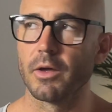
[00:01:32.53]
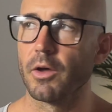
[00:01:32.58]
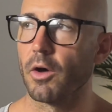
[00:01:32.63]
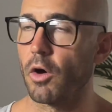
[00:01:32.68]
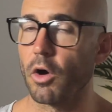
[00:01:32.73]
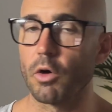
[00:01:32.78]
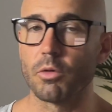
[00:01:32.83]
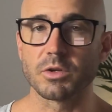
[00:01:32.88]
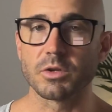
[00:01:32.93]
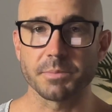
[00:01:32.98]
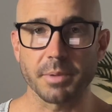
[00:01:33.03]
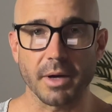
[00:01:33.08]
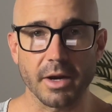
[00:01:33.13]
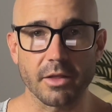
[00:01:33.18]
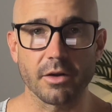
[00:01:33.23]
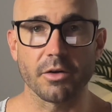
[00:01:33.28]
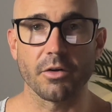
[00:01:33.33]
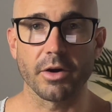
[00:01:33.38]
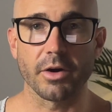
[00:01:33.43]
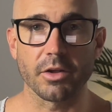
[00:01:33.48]
I was part of
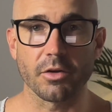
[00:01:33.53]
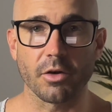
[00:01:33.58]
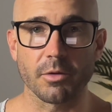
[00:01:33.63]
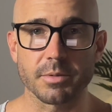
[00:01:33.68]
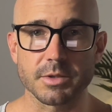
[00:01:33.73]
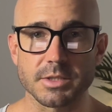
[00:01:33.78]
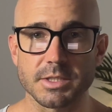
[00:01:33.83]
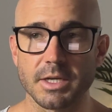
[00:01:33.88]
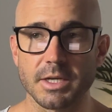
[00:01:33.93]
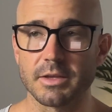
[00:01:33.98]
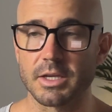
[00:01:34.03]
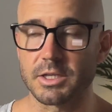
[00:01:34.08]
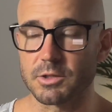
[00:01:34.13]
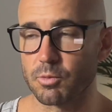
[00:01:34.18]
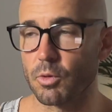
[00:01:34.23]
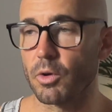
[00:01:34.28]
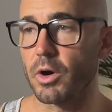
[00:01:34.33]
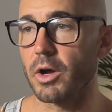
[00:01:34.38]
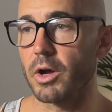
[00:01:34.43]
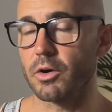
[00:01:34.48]
the 99%. That's
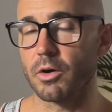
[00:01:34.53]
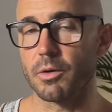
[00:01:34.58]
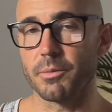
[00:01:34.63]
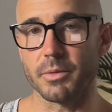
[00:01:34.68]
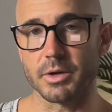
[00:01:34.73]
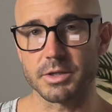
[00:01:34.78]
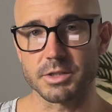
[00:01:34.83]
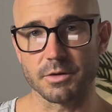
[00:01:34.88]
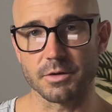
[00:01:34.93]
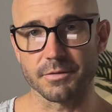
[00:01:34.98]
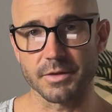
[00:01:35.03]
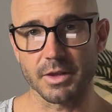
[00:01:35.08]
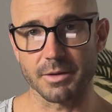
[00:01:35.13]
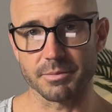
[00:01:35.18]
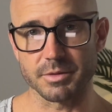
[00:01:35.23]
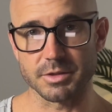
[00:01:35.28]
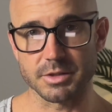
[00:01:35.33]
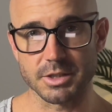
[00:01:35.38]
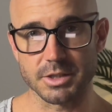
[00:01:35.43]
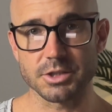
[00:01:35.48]
why I got myself in that
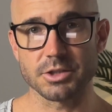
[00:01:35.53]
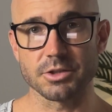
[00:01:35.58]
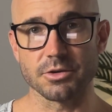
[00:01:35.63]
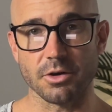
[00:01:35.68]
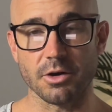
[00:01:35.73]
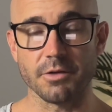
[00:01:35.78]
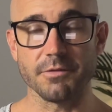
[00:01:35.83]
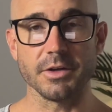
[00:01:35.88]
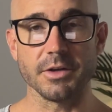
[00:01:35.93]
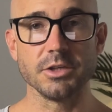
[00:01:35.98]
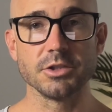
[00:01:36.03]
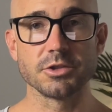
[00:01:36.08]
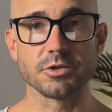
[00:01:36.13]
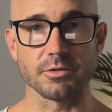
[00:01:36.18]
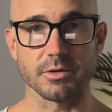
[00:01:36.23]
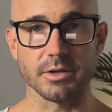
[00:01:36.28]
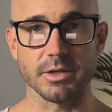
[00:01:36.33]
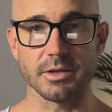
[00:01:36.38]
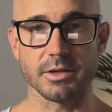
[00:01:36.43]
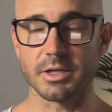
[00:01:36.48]
position of
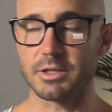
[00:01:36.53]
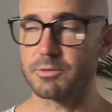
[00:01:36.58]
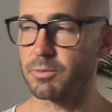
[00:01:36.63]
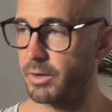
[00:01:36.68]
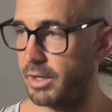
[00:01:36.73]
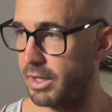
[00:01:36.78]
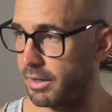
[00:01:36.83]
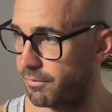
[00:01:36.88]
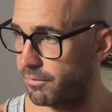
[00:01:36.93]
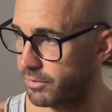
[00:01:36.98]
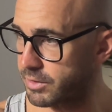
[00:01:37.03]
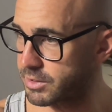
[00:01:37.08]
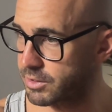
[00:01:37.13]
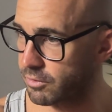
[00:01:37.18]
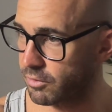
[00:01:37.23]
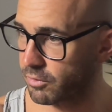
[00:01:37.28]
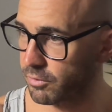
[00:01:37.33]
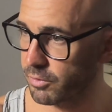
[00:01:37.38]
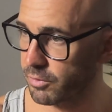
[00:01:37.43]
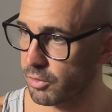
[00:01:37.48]
injury. That's what every
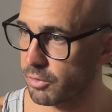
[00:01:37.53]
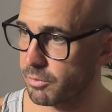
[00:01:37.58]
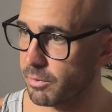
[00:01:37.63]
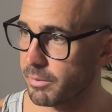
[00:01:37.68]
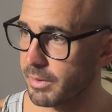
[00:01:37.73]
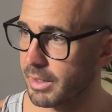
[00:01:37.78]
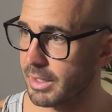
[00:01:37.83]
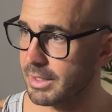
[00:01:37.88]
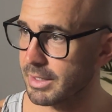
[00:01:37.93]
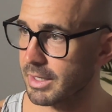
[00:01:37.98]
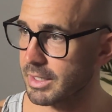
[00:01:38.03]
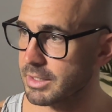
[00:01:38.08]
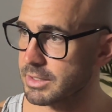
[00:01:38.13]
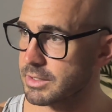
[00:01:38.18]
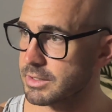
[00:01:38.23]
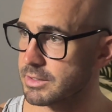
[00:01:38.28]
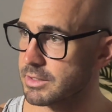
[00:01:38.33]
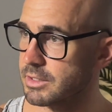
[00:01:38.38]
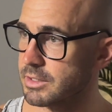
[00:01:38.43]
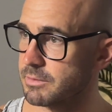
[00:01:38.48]
single human being
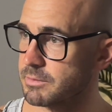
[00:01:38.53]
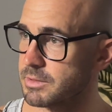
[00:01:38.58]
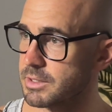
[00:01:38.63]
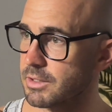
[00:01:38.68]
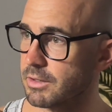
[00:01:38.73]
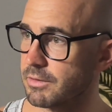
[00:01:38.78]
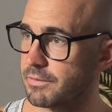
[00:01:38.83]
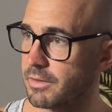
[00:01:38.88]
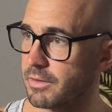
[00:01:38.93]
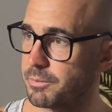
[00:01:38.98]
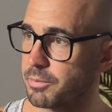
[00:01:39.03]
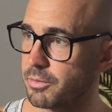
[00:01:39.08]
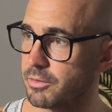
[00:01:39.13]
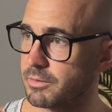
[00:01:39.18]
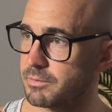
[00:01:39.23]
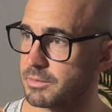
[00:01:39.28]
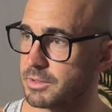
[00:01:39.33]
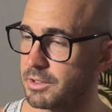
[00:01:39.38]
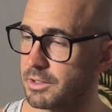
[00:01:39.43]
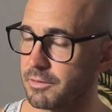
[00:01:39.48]
does to themselves.
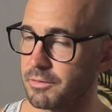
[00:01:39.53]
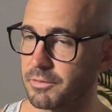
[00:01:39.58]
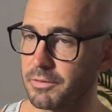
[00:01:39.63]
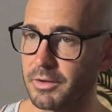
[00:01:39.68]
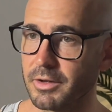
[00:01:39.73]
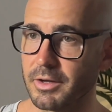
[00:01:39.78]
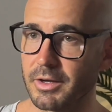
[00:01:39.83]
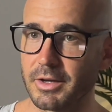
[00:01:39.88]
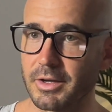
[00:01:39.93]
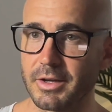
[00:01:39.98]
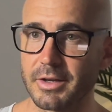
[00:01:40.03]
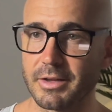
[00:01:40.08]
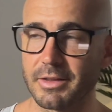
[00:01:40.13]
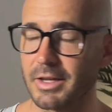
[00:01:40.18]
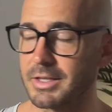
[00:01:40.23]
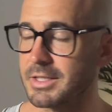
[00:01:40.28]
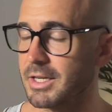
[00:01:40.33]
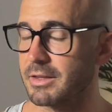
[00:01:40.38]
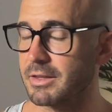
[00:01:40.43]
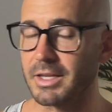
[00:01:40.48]

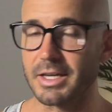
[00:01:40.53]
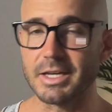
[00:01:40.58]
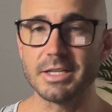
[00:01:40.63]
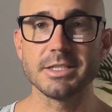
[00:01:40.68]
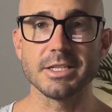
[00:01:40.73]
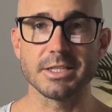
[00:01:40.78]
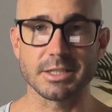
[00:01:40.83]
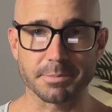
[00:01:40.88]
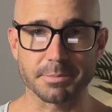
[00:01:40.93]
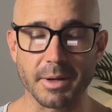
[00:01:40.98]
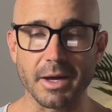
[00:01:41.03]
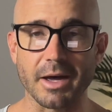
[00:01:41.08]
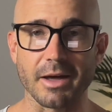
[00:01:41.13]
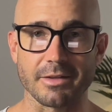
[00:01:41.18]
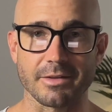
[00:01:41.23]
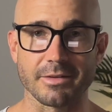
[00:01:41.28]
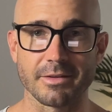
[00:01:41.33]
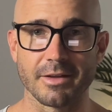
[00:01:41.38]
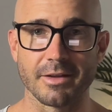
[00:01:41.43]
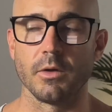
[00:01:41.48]
They take the easiest
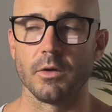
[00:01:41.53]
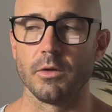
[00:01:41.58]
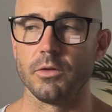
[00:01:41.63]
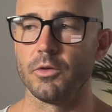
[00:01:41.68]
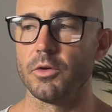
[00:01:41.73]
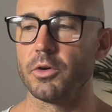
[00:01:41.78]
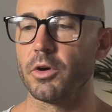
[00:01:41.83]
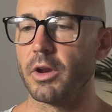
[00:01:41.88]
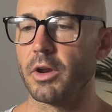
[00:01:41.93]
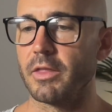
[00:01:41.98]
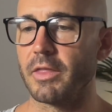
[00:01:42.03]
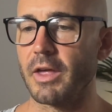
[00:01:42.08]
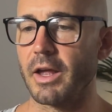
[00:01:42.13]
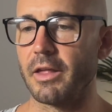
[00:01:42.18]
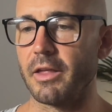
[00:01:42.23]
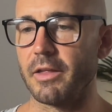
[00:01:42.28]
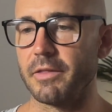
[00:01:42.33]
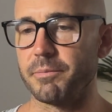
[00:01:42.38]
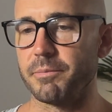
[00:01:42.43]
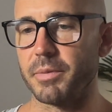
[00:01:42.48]
path. Not only
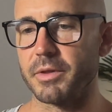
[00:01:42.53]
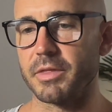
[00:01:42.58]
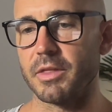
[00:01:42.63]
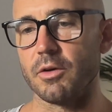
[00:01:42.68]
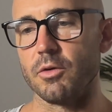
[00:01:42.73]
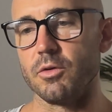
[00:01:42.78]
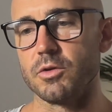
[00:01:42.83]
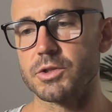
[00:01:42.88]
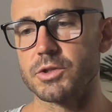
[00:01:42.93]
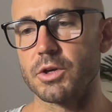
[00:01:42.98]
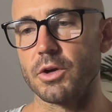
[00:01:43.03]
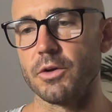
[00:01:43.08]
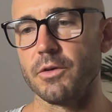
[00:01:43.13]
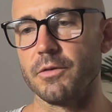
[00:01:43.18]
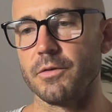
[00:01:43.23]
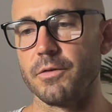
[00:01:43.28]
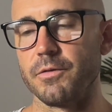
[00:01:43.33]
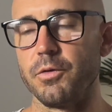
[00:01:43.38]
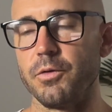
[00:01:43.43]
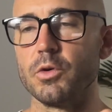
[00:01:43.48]
that, but they're also
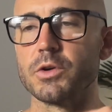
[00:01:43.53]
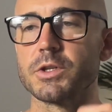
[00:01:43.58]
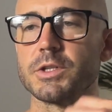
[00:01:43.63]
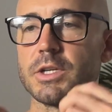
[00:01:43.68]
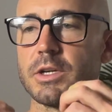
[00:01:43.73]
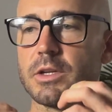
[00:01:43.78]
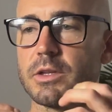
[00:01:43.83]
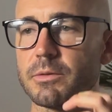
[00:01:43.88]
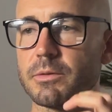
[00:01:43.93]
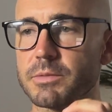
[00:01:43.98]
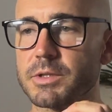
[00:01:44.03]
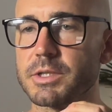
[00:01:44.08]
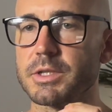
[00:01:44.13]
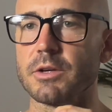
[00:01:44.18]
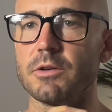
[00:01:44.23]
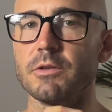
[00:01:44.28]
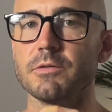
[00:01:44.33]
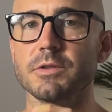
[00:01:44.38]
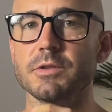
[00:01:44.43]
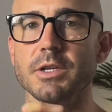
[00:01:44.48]
forcing
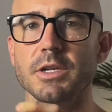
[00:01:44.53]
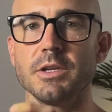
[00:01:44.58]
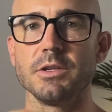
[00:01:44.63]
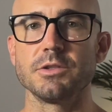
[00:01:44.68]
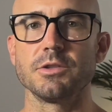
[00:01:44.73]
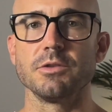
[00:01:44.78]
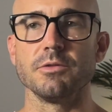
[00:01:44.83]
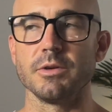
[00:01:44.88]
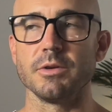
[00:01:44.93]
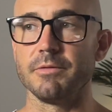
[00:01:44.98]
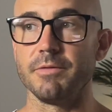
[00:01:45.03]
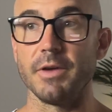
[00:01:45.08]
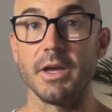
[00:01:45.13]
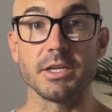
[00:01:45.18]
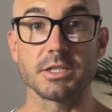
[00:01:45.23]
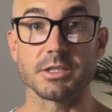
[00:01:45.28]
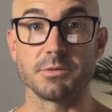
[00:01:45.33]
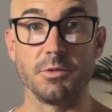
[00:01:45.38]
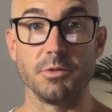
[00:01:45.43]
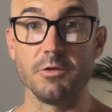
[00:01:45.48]
themselves into
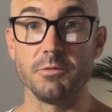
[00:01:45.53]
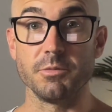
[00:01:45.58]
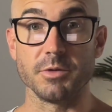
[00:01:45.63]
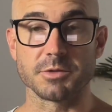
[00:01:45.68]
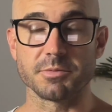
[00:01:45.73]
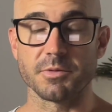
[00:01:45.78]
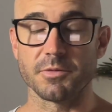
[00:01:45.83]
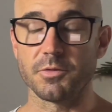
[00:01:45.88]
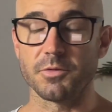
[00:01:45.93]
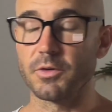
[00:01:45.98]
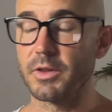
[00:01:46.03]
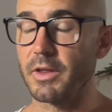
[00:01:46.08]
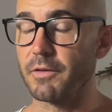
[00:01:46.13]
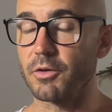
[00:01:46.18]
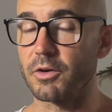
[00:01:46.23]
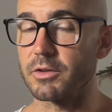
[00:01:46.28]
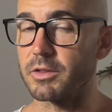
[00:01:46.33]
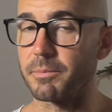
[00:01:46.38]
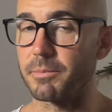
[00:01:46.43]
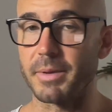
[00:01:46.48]
advanced movements before they've
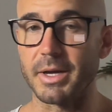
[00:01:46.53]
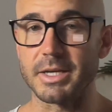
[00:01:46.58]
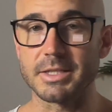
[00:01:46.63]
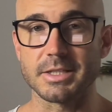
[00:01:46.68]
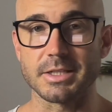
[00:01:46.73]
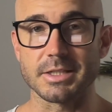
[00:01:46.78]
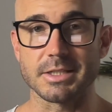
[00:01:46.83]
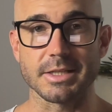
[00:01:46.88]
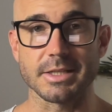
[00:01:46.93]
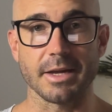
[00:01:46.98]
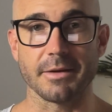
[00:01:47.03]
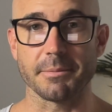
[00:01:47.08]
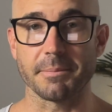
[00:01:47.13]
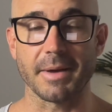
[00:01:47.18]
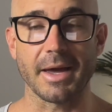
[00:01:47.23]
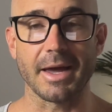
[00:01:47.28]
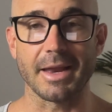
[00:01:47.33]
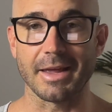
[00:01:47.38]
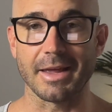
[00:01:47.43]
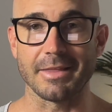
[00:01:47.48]
got the basics down
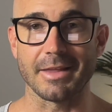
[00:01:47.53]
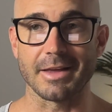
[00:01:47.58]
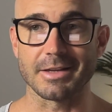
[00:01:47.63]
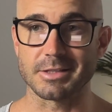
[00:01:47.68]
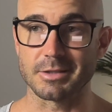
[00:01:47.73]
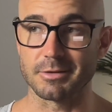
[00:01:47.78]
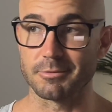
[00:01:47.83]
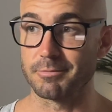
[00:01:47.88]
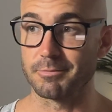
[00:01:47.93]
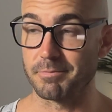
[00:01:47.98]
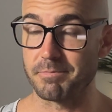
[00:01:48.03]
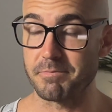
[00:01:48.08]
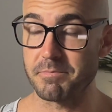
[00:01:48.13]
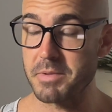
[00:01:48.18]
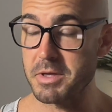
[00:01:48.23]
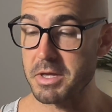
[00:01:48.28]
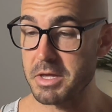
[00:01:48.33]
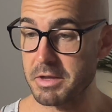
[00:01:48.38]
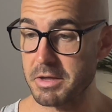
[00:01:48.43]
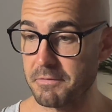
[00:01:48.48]
pat, and that's a
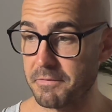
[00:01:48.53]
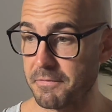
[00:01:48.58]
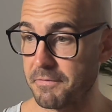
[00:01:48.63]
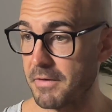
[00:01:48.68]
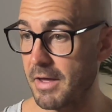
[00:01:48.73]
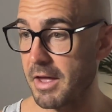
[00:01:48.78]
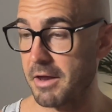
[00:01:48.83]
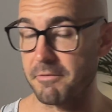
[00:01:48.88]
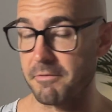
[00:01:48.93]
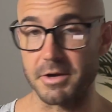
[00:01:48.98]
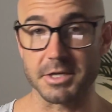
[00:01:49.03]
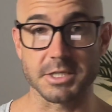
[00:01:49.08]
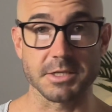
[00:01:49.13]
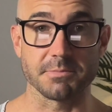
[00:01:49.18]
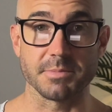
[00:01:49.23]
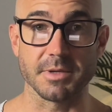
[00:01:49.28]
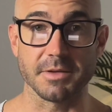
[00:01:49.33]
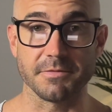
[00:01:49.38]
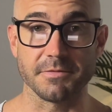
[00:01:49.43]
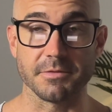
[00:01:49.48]
big fat
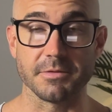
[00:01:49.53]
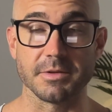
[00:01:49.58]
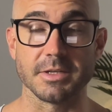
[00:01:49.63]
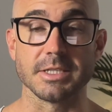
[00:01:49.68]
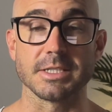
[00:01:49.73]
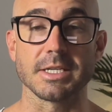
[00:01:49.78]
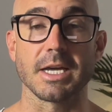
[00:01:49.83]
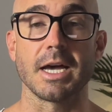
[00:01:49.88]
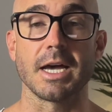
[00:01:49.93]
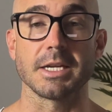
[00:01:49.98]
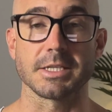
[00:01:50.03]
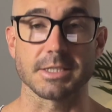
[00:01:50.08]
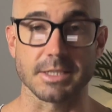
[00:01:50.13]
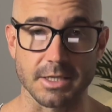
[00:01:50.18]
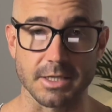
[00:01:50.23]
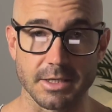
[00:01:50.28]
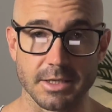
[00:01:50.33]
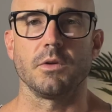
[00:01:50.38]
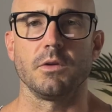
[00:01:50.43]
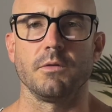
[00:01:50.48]
recipe for disaster.
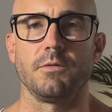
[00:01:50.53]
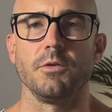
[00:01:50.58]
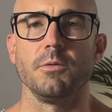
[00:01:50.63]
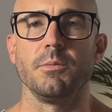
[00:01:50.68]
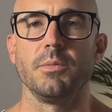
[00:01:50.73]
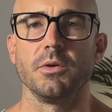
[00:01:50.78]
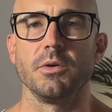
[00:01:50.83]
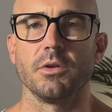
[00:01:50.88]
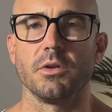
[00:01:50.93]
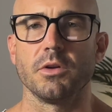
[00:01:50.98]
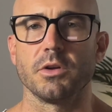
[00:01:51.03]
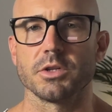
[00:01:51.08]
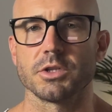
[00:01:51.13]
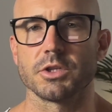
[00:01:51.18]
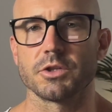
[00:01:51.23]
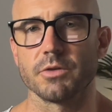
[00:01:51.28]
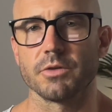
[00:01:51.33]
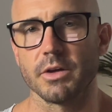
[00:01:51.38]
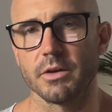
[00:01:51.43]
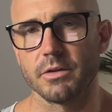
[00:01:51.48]
If you build a lot of
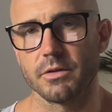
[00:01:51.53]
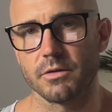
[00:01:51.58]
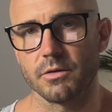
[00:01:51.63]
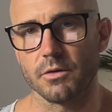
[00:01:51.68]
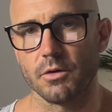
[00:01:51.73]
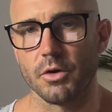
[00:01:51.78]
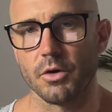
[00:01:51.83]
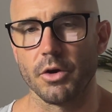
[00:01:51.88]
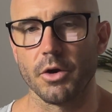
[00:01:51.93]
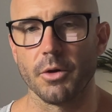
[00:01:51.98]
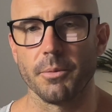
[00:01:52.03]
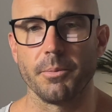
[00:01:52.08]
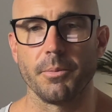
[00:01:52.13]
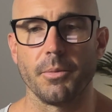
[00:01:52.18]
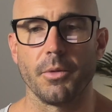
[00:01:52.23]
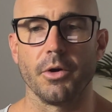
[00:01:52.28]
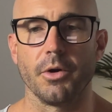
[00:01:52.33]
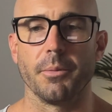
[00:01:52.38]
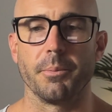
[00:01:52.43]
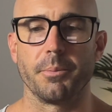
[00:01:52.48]
strength on
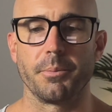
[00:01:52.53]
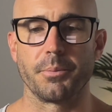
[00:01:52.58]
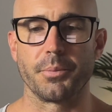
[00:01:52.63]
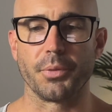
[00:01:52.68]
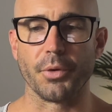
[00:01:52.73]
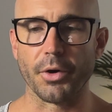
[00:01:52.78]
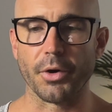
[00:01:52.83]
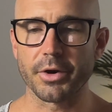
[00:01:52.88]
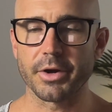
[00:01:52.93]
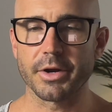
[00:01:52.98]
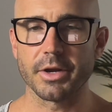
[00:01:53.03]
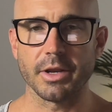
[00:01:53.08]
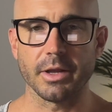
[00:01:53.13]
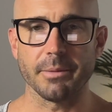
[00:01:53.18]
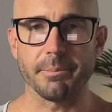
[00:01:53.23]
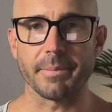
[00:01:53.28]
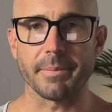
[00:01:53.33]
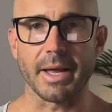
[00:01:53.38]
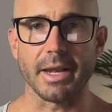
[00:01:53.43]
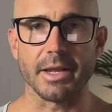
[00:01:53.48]
a broken,
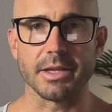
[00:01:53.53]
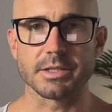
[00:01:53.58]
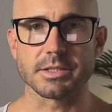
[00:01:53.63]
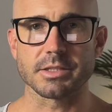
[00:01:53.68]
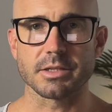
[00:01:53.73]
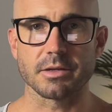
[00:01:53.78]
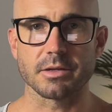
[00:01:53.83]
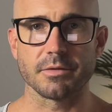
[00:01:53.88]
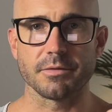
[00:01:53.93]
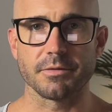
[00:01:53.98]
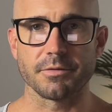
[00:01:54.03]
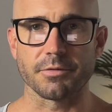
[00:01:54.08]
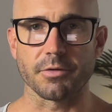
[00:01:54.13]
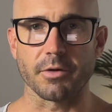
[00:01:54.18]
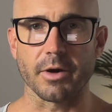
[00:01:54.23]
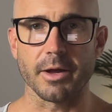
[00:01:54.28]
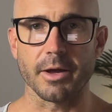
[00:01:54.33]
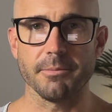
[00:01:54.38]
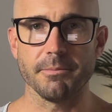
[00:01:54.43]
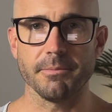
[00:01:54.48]
imbalanced
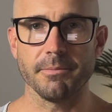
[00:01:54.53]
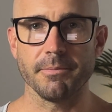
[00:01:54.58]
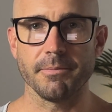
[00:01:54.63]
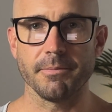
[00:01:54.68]
frame,